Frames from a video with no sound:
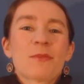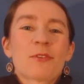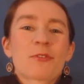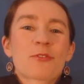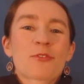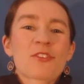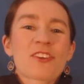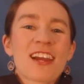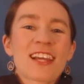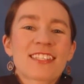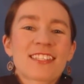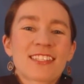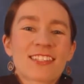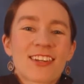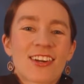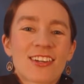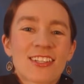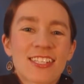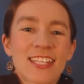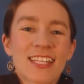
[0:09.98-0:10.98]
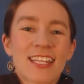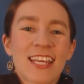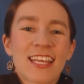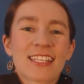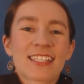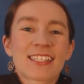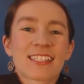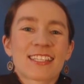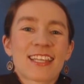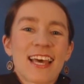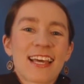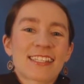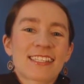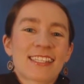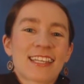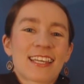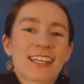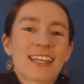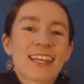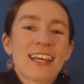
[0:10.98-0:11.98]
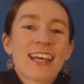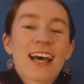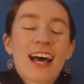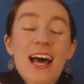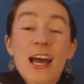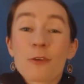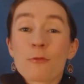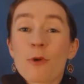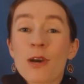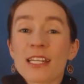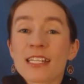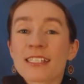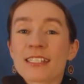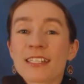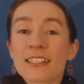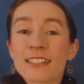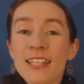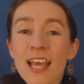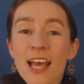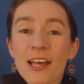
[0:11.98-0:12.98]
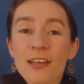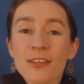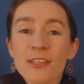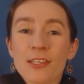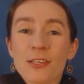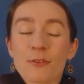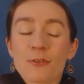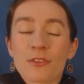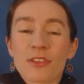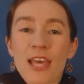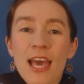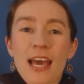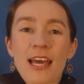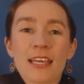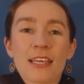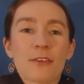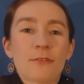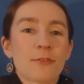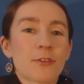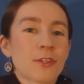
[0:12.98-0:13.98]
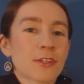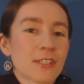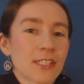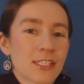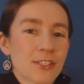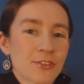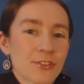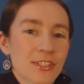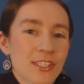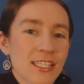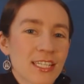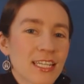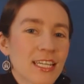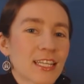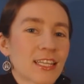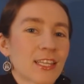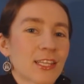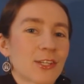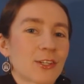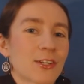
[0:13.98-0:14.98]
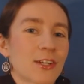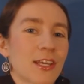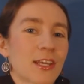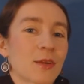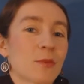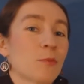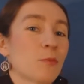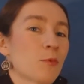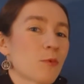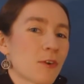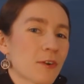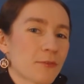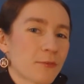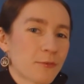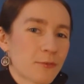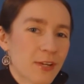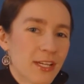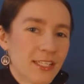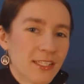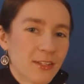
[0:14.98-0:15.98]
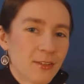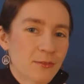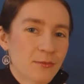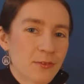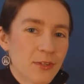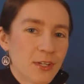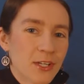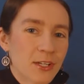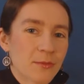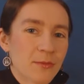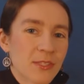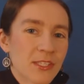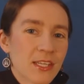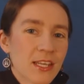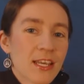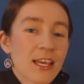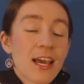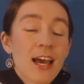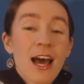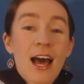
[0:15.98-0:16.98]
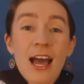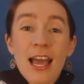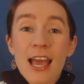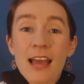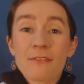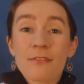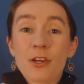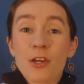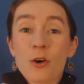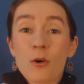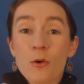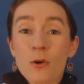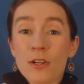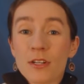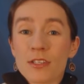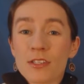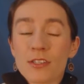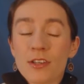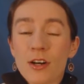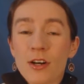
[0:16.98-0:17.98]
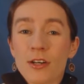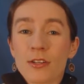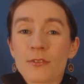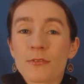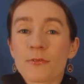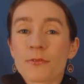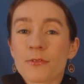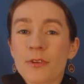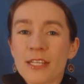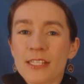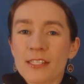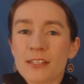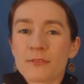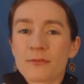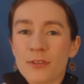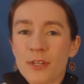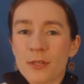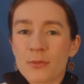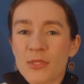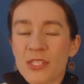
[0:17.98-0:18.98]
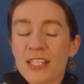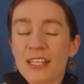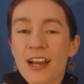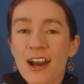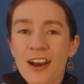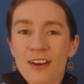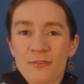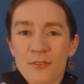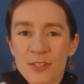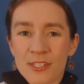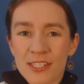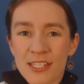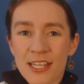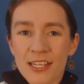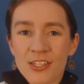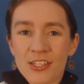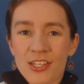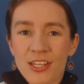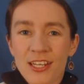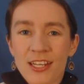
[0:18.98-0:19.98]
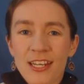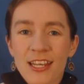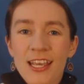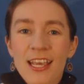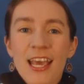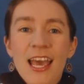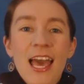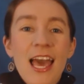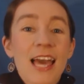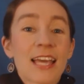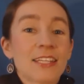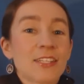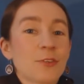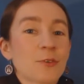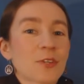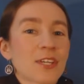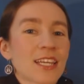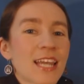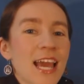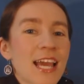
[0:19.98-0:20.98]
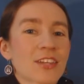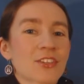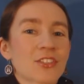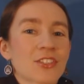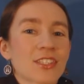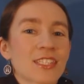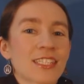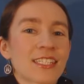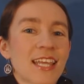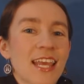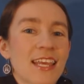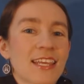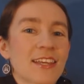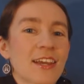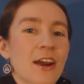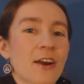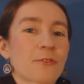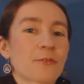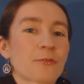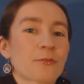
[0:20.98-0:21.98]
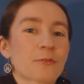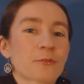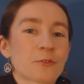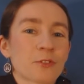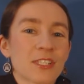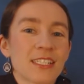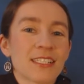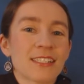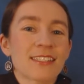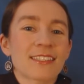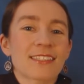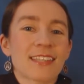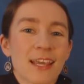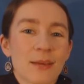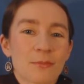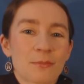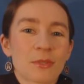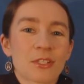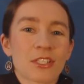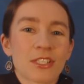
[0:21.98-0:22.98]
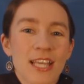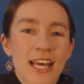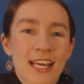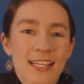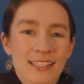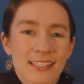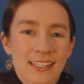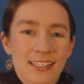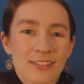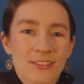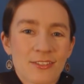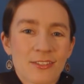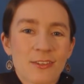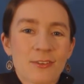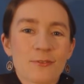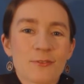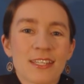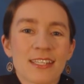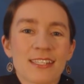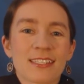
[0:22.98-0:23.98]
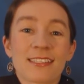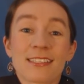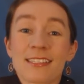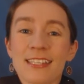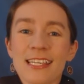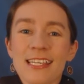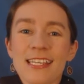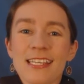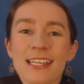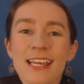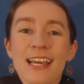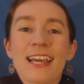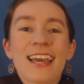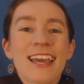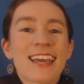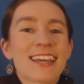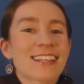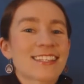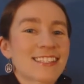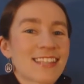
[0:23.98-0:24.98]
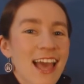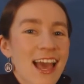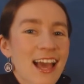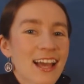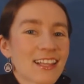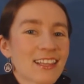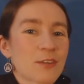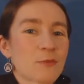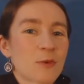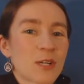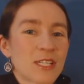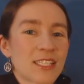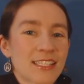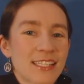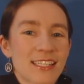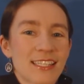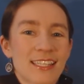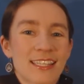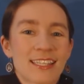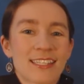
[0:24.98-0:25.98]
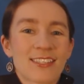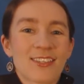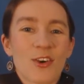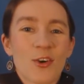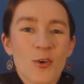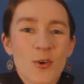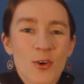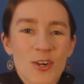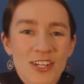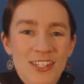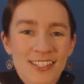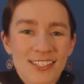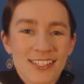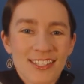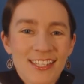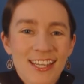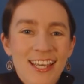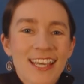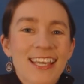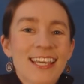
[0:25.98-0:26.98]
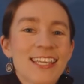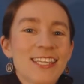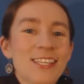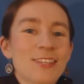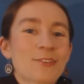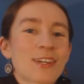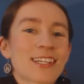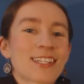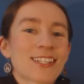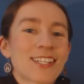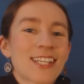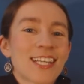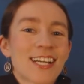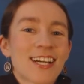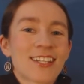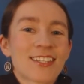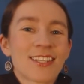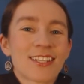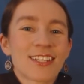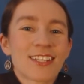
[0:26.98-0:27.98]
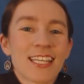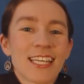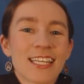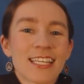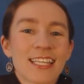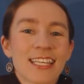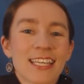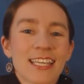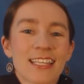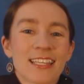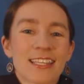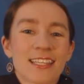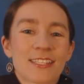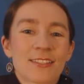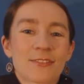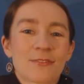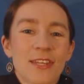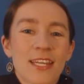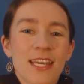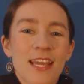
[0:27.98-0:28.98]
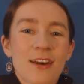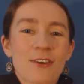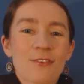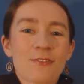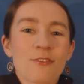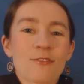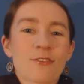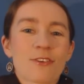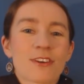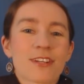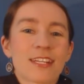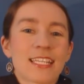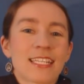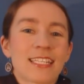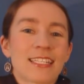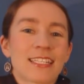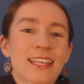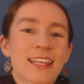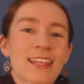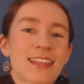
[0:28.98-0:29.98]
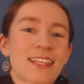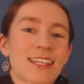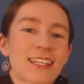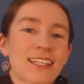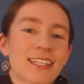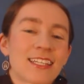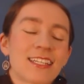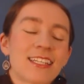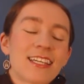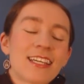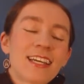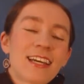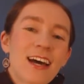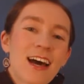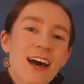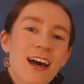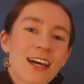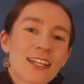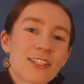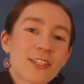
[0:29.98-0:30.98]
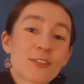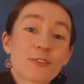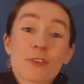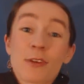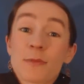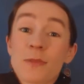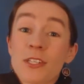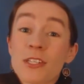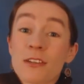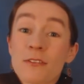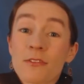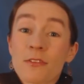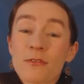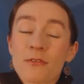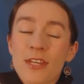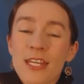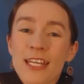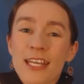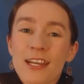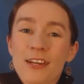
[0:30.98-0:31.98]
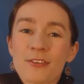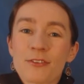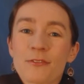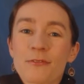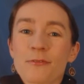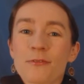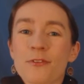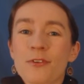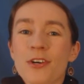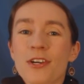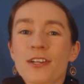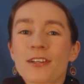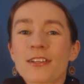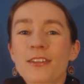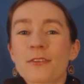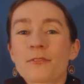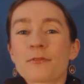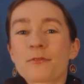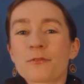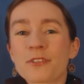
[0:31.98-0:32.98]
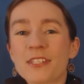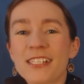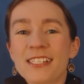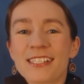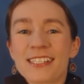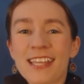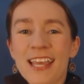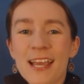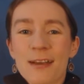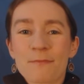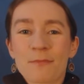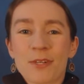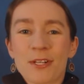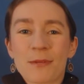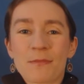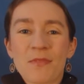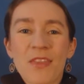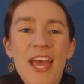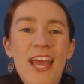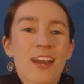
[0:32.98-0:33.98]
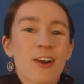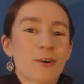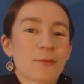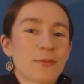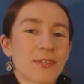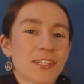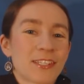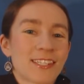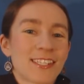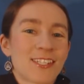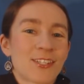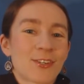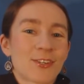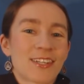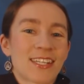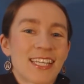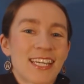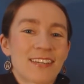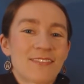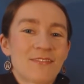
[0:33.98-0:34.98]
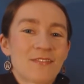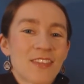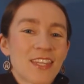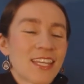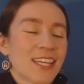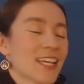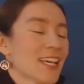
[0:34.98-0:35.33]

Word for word: Before I start today's lesson, I wanted to tell you that if you're interested in learning more phrasal verbs, I have a course called Phrasal Verbs in Conversation, and you can actually take a free sample lesson so you can see exactly what's in this course. You can click on the link in this video or in the uh, description of the video for the free sample. I hope you'll enjoy it.